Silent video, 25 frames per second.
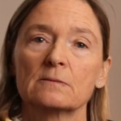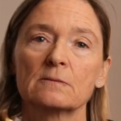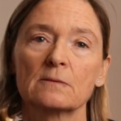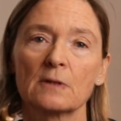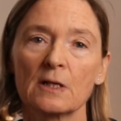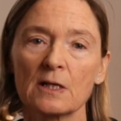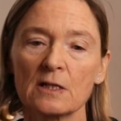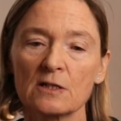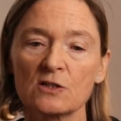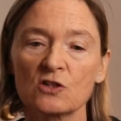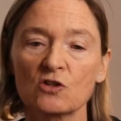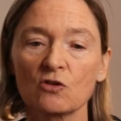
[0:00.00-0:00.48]

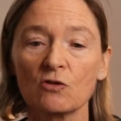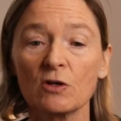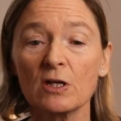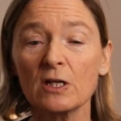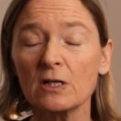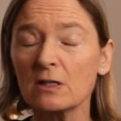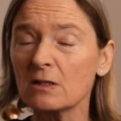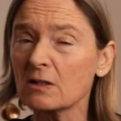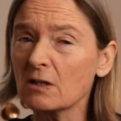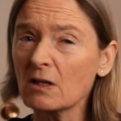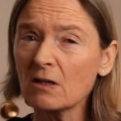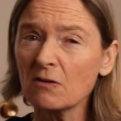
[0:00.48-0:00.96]
right? So
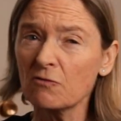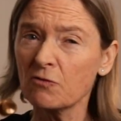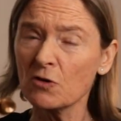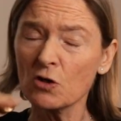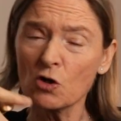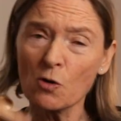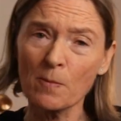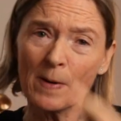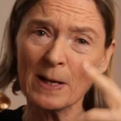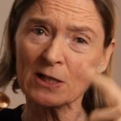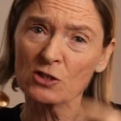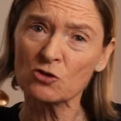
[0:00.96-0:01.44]
if we
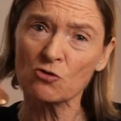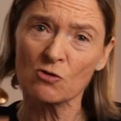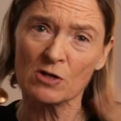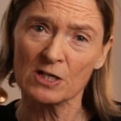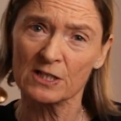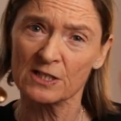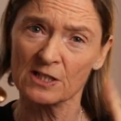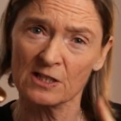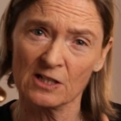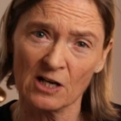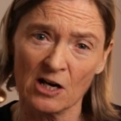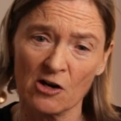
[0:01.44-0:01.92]
go back to
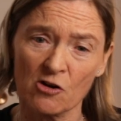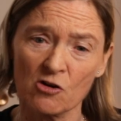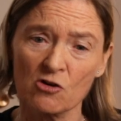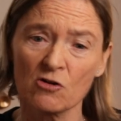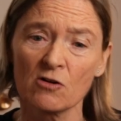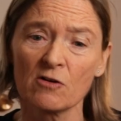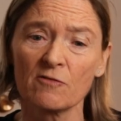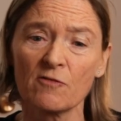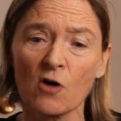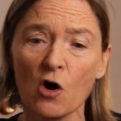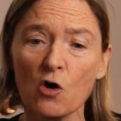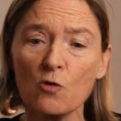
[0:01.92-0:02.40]
our
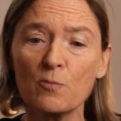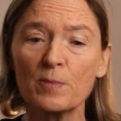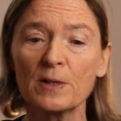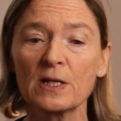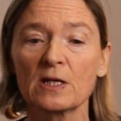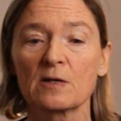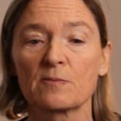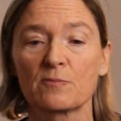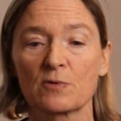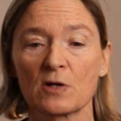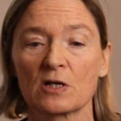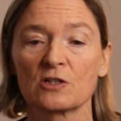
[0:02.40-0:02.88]
scenario of
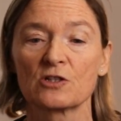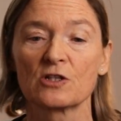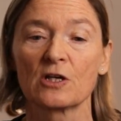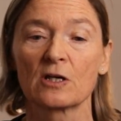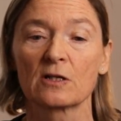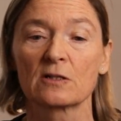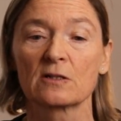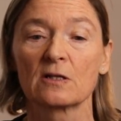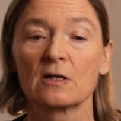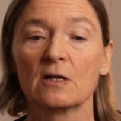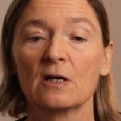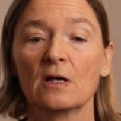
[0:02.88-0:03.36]
opening a
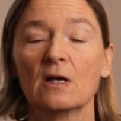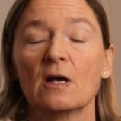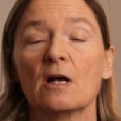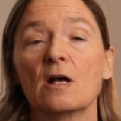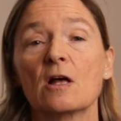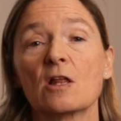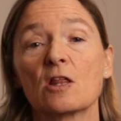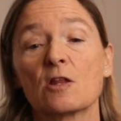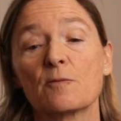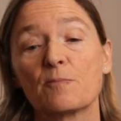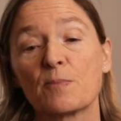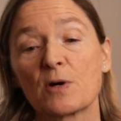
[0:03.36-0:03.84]
project,
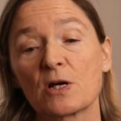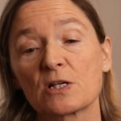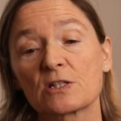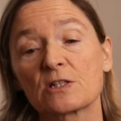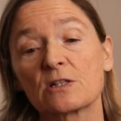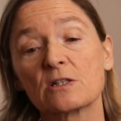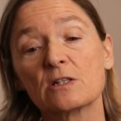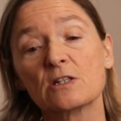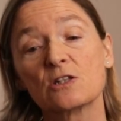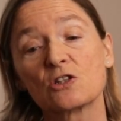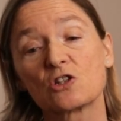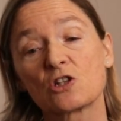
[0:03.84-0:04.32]
the
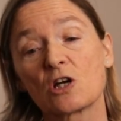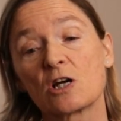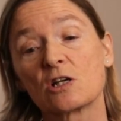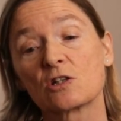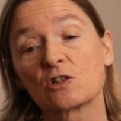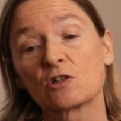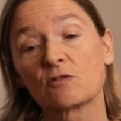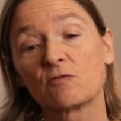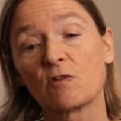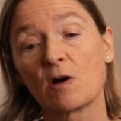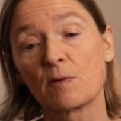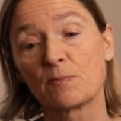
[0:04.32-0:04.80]
person in
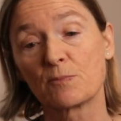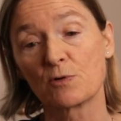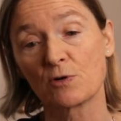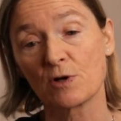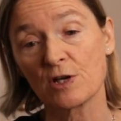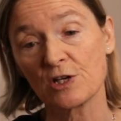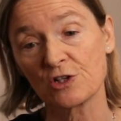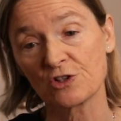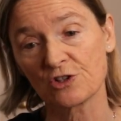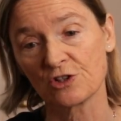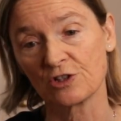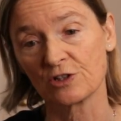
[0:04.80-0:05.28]
charge of
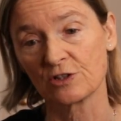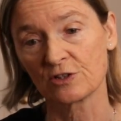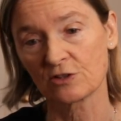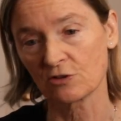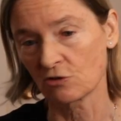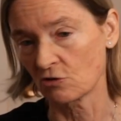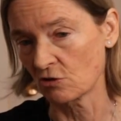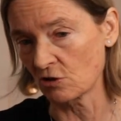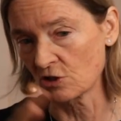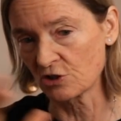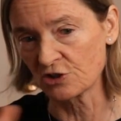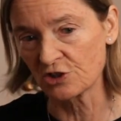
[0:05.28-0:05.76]
operations
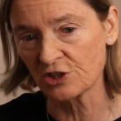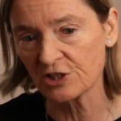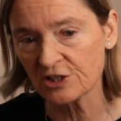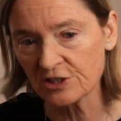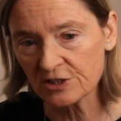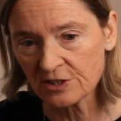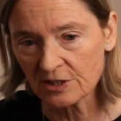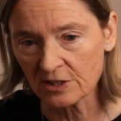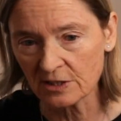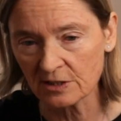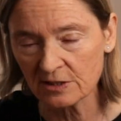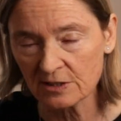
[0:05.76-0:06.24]
or
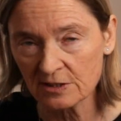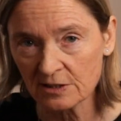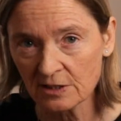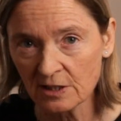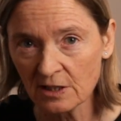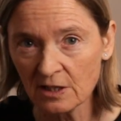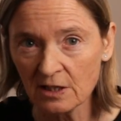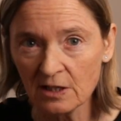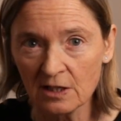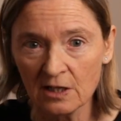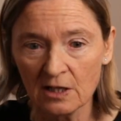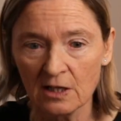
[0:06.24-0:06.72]
logistics,
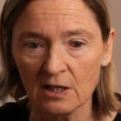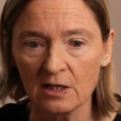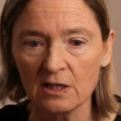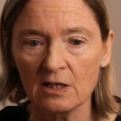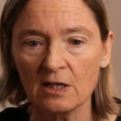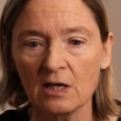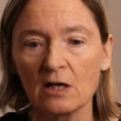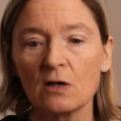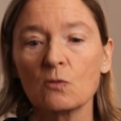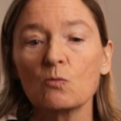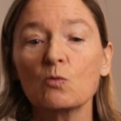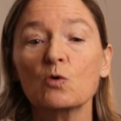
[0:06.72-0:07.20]

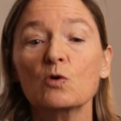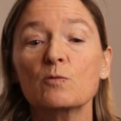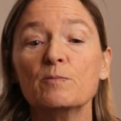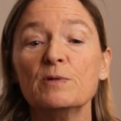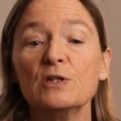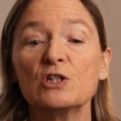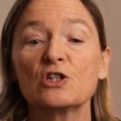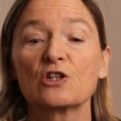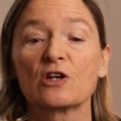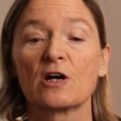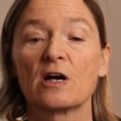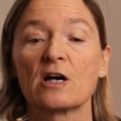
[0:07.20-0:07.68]
would
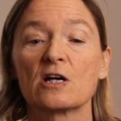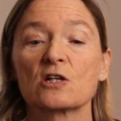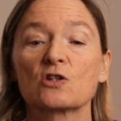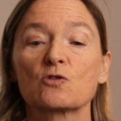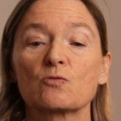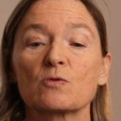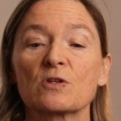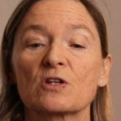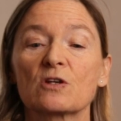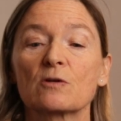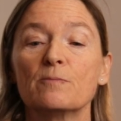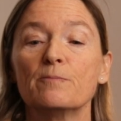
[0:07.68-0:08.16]
be
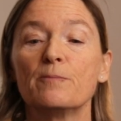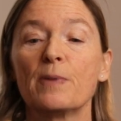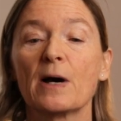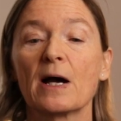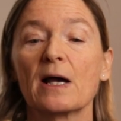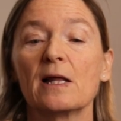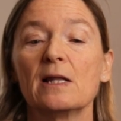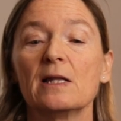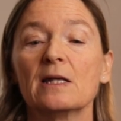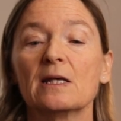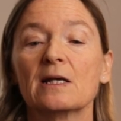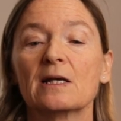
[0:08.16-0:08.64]
charged with
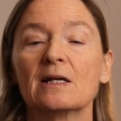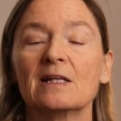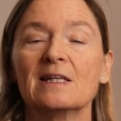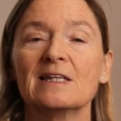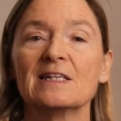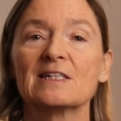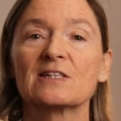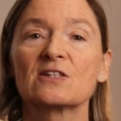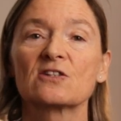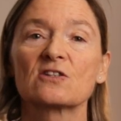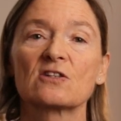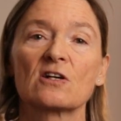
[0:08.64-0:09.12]
compiling a
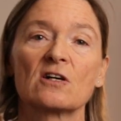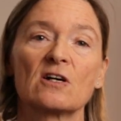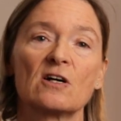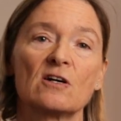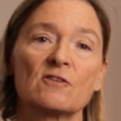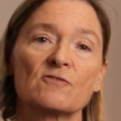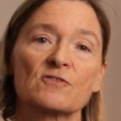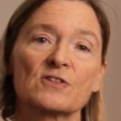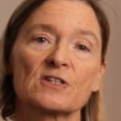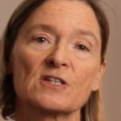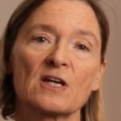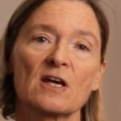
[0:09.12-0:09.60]
list
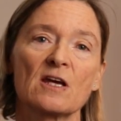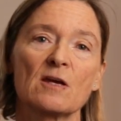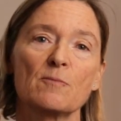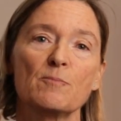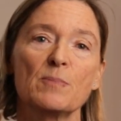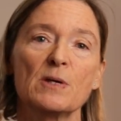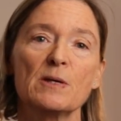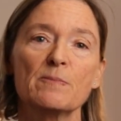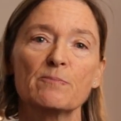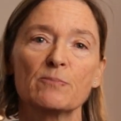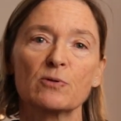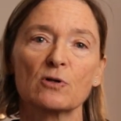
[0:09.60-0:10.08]
of, say,
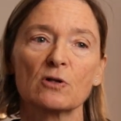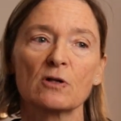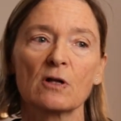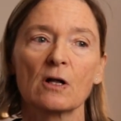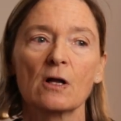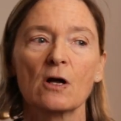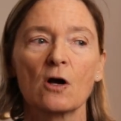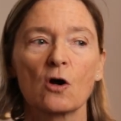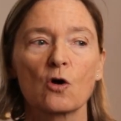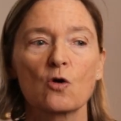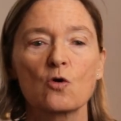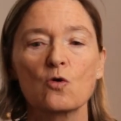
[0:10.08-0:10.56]

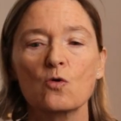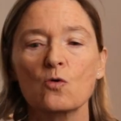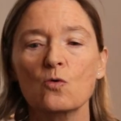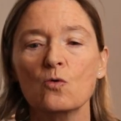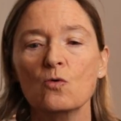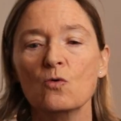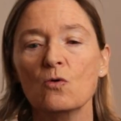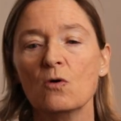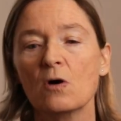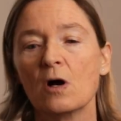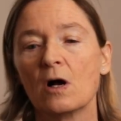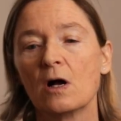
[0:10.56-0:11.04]
people
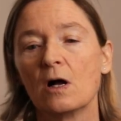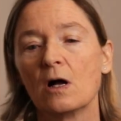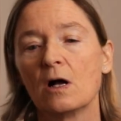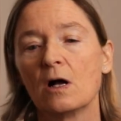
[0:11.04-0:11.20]
who